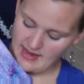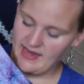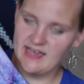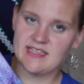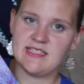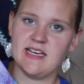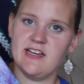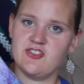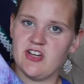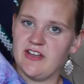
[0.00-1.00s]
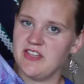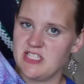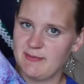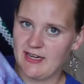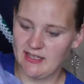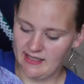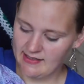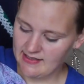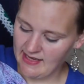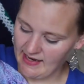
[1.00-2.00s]
And uh, tried the
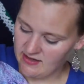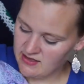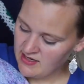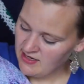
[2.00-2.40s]
speckling again.